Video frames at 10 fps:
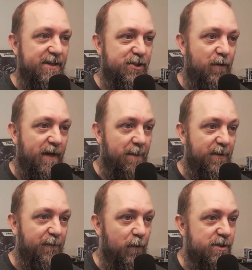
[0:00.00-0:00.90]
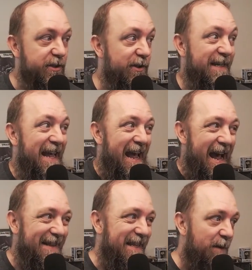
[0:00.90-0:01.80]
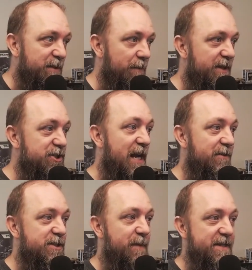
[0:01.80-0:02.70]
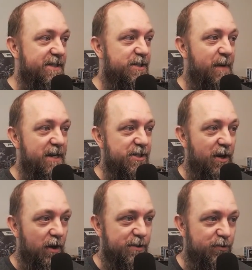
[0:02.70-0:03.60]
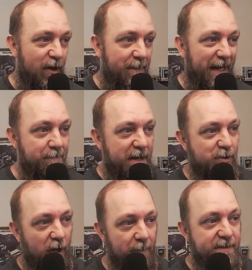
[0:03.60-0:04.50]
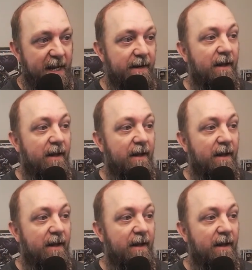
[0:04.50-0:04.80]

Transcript: serving up the first look at the upcoming Shattered Space expansion and also dropping a major update.